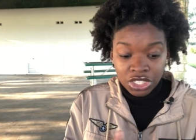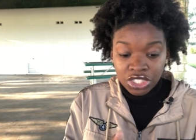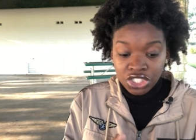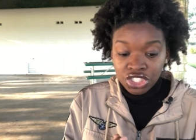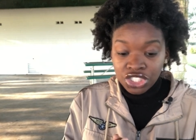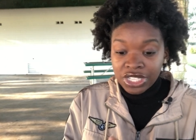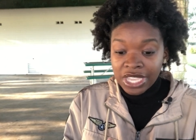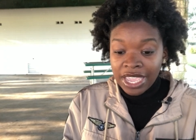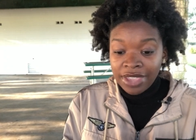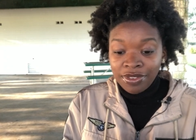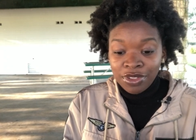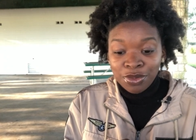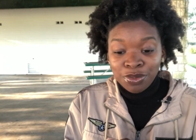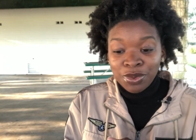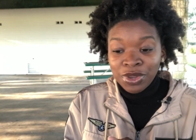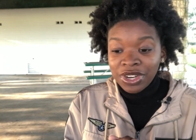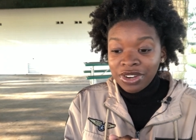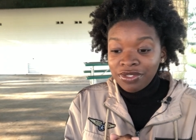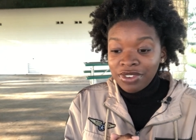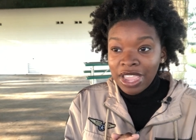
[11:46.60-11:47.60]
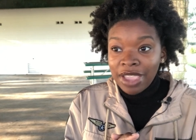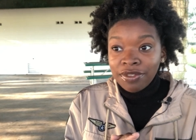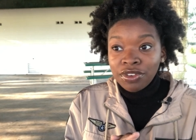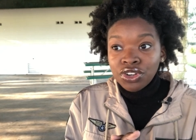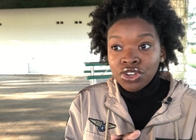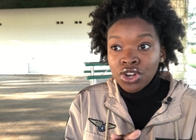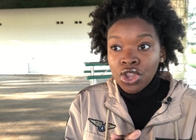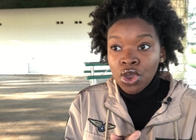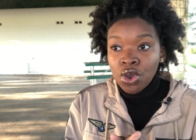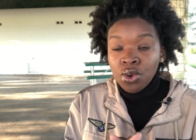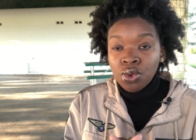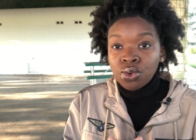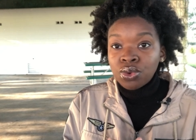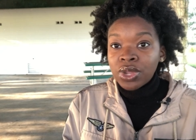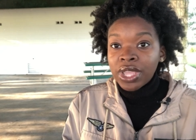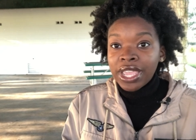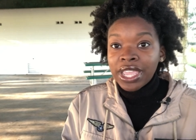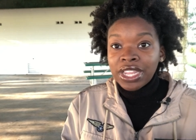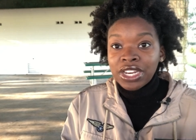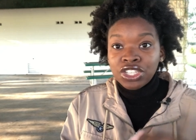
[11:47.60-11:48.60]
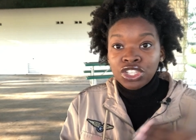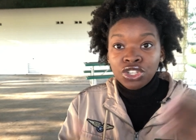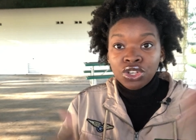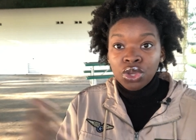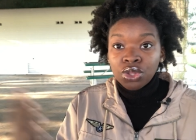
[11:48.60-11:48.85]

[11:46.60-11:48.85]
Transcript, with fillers: David would have never known, and you know,